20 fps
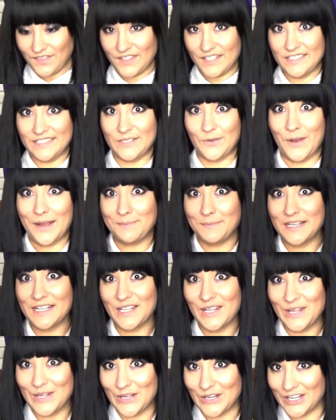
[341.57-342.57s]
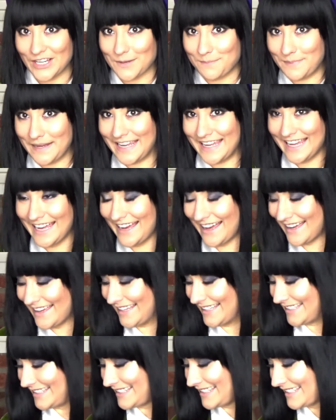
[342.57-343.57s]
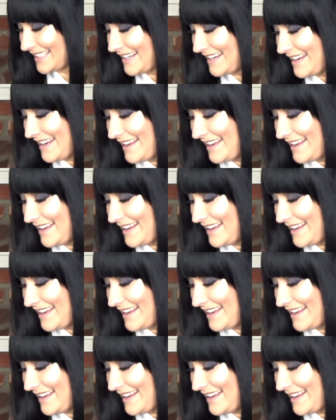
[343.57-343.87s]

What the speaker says: So I'm gonna look, because